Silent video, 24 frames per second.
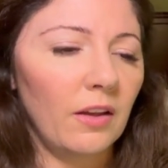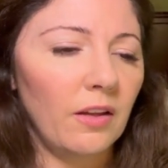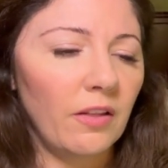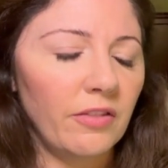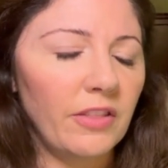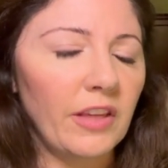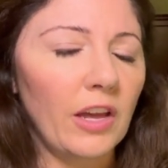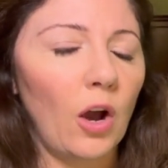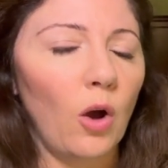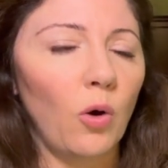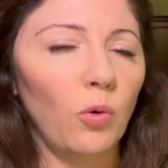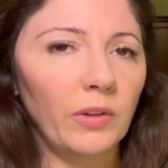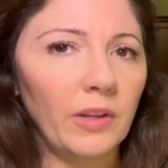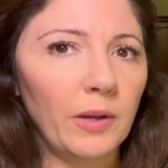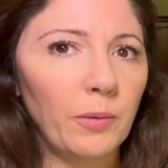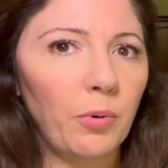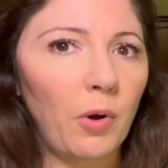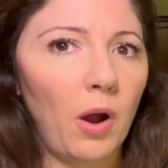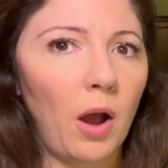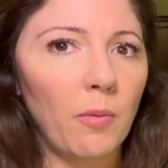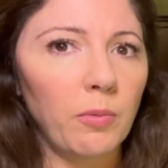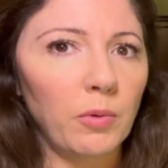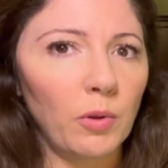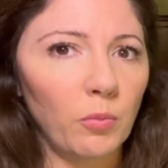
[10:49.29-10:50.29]
The only
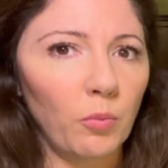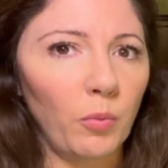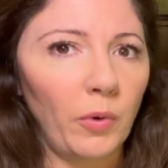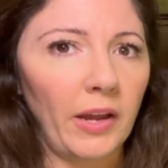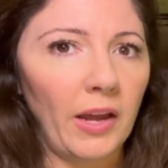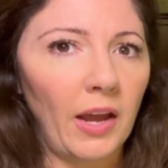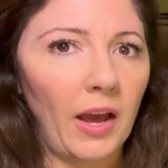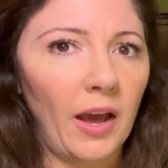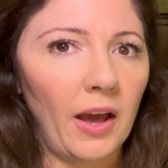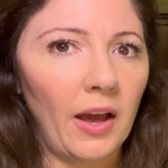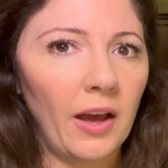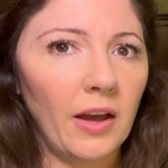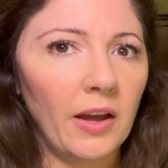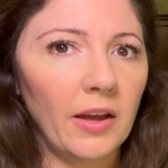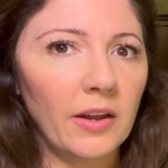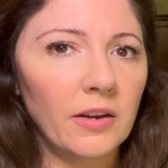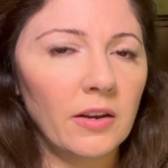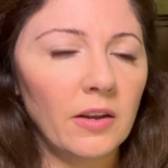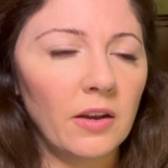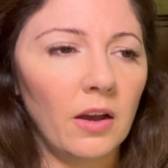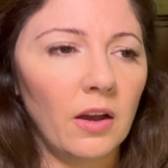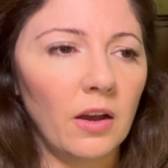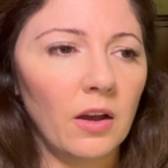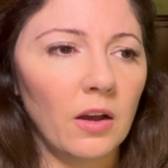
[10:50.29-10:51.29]
problem we
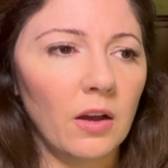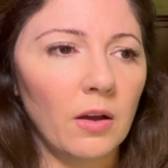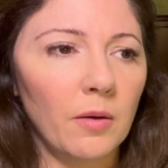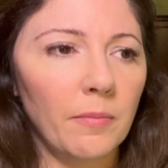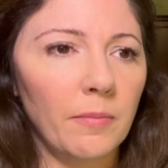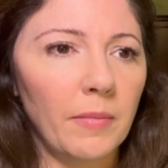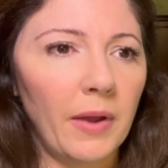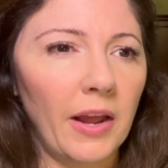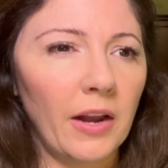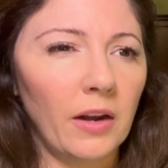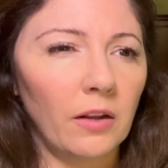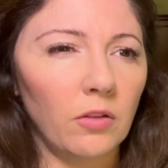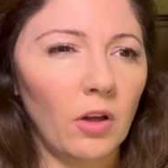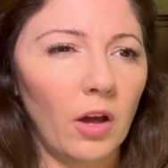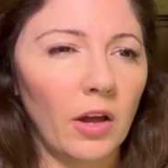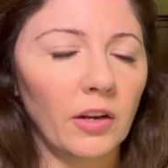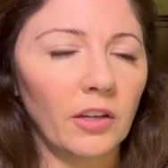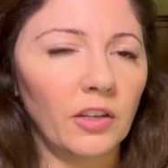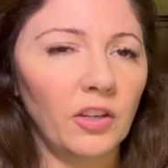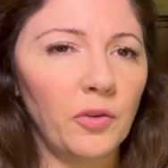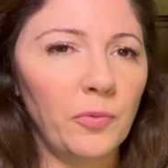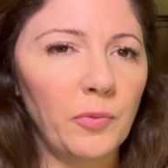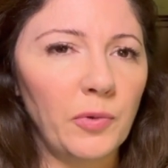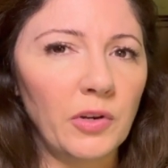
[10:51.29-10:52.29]
had, um, and a lot
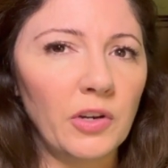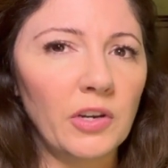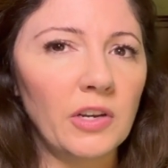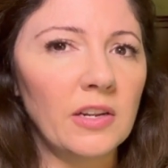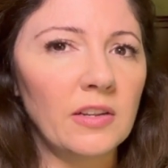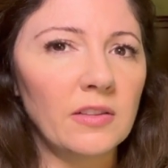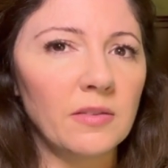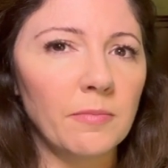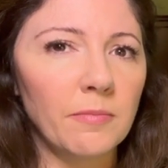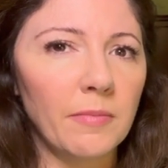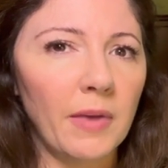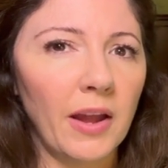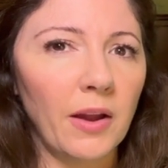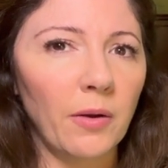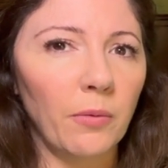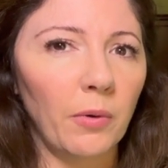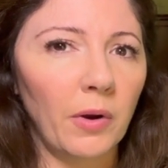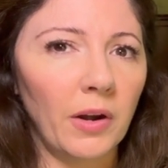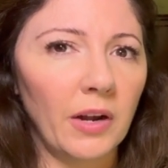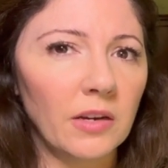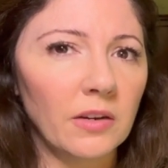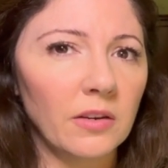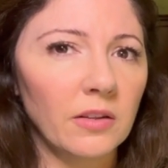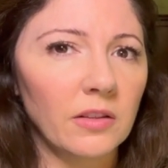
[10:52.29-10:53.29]
of communities may
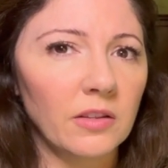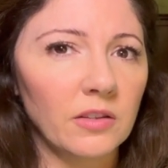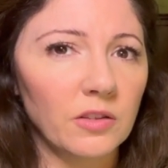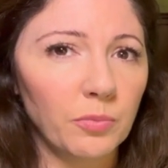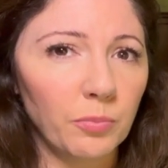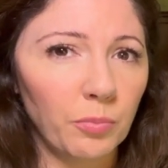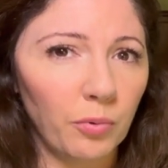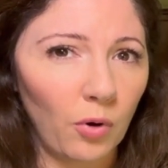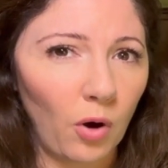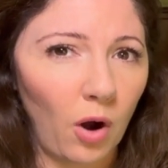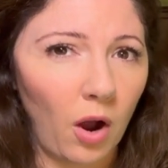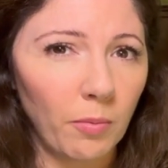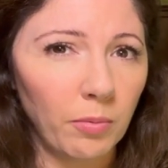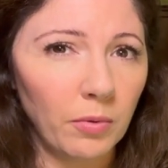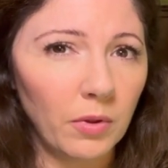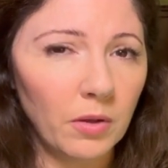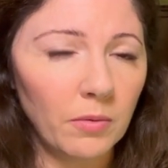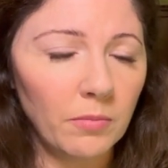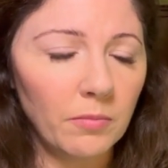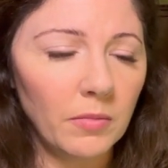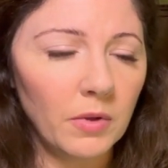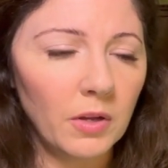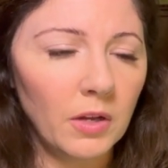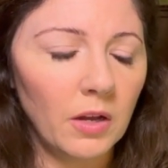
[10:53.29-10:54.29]
run into this
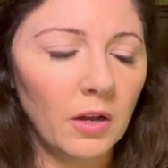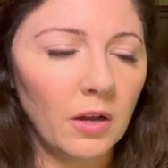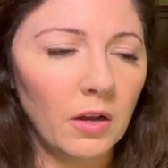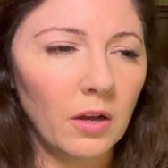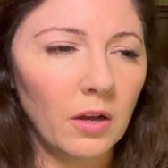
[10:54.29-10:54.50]
problem,